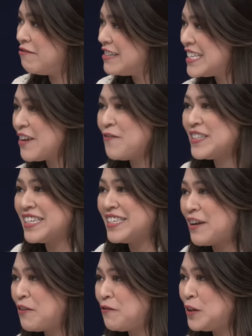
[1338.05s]
resurfaces
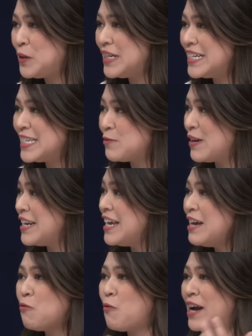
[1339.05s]
every few years when
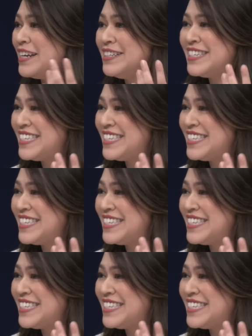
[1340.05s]
one